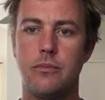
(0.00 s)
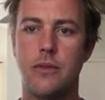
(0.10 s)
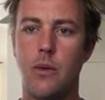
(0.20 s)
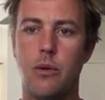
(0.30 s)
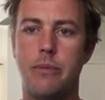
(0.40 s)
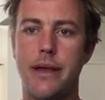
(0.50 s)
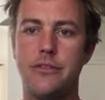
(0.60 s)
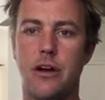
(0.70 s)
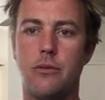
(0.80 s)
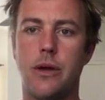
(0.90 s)
They weren't based
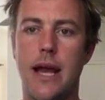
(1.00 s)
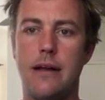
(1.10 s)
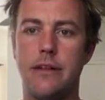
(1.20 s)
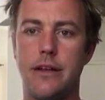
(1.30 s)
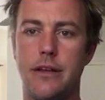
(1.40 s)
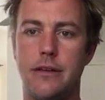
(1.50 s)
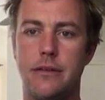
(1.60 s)
on reality.